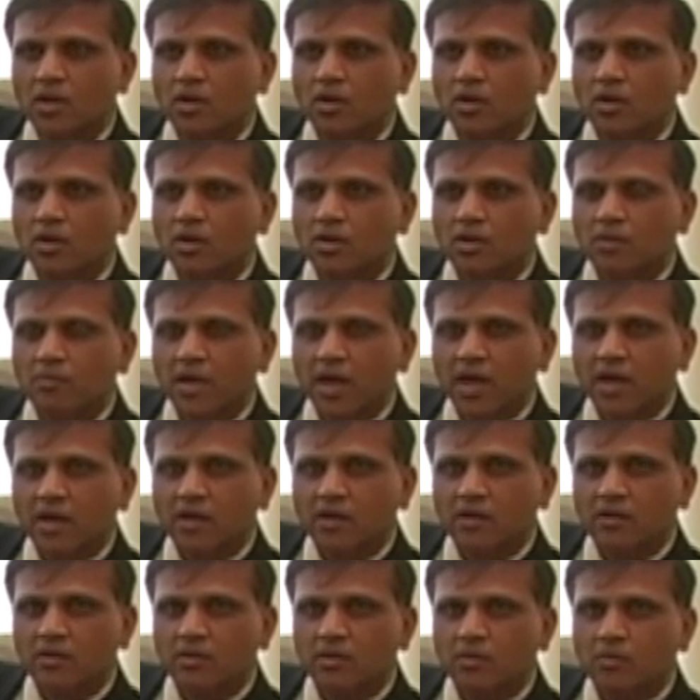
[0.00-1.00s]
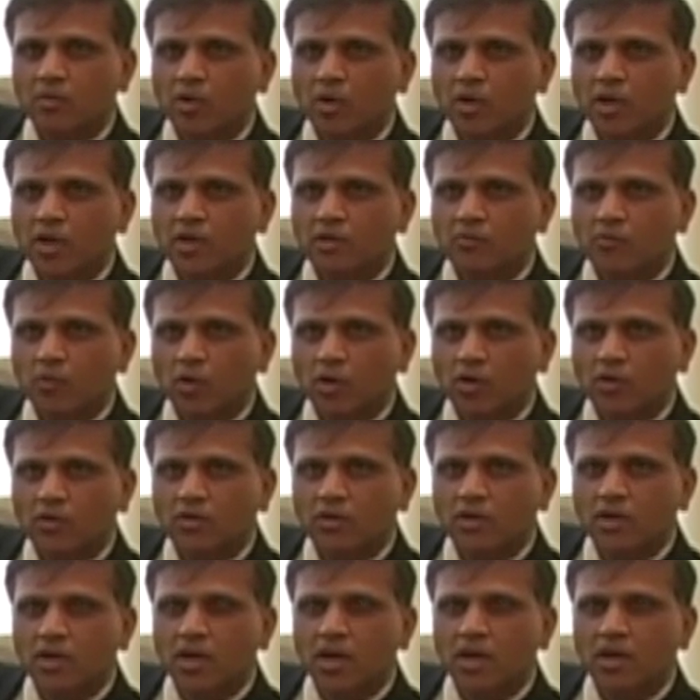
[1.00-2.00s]
or the mechanism the body
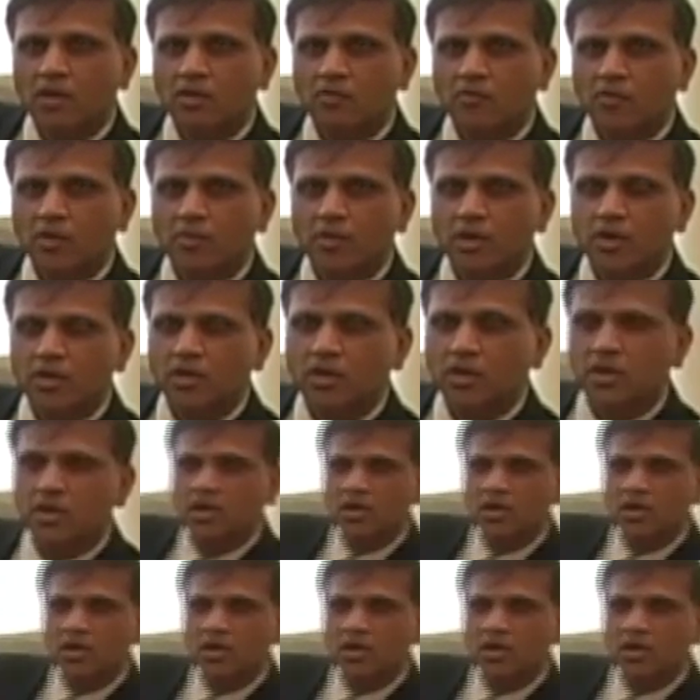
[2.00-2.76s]
invokes is inflammation.